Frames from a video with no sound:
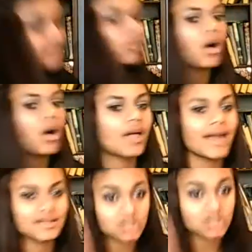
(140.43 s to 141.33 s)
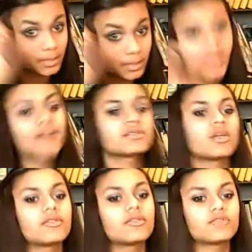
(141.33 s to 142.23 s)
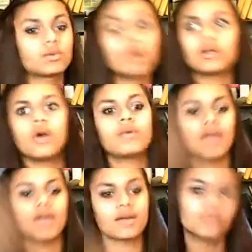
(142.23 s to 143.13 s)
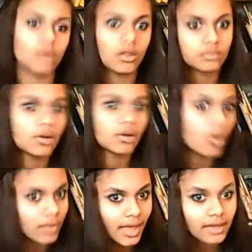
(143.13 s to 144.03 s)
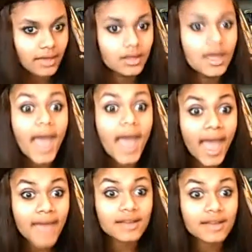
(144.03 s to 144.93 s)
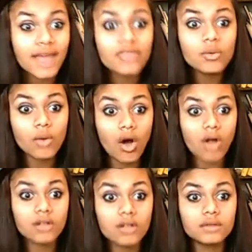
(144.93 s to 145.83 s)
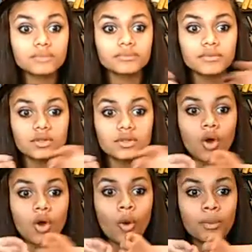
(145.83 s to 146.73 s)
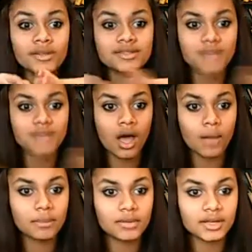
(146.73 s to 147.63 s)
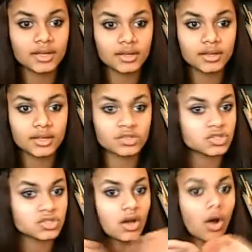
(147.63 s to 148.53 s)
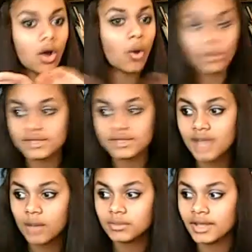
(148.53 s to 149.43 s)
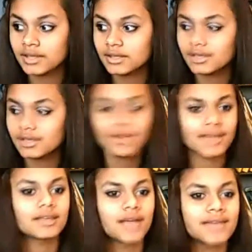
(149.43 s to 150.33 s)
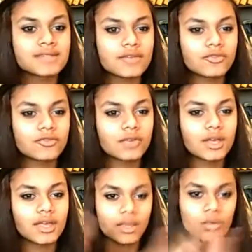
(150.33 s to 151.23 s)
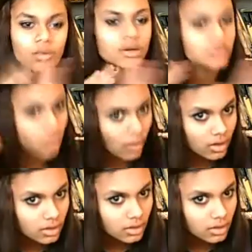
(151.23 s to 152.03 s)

the wall, and it just splatters all over the wall. Okay, well, okay. And the wall opens up. It just opens up, like as if it were a door.